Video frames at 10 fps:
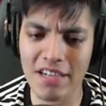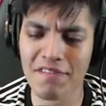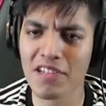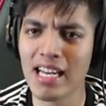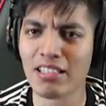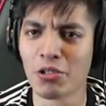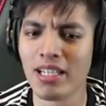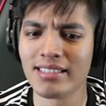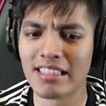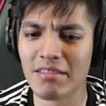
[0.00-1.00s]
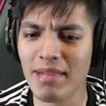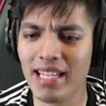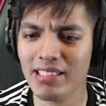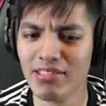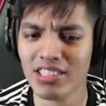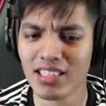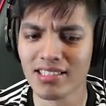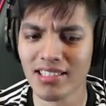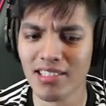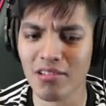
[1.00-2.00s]
I'm sorry for not trusting you, man. You were
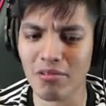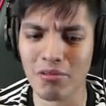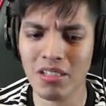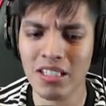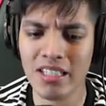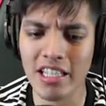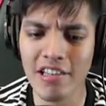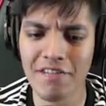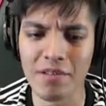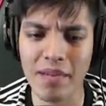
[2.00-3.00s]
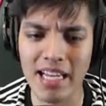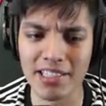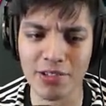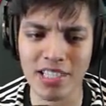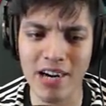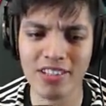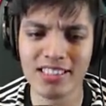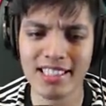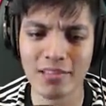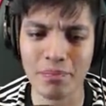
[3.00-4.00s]
just a little iffy, man. You would
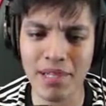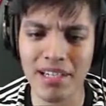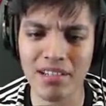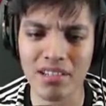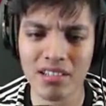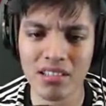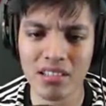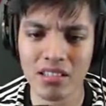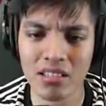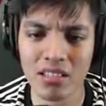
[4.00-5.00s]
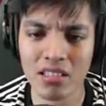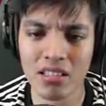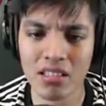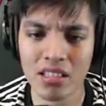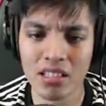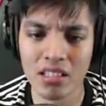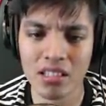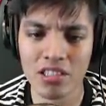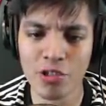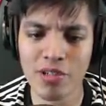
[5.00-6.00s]
always disappear.
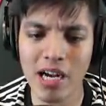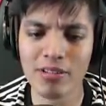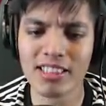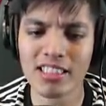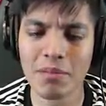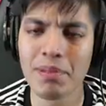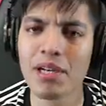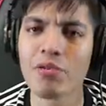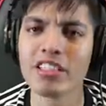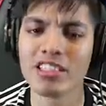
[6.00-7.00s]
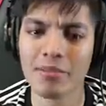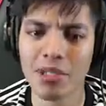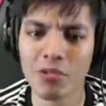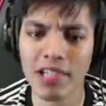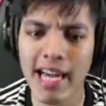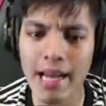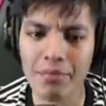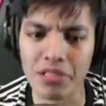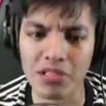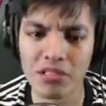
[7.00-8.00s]
You would always disappear when something would
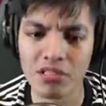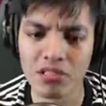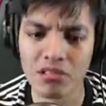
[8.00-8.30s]
happen.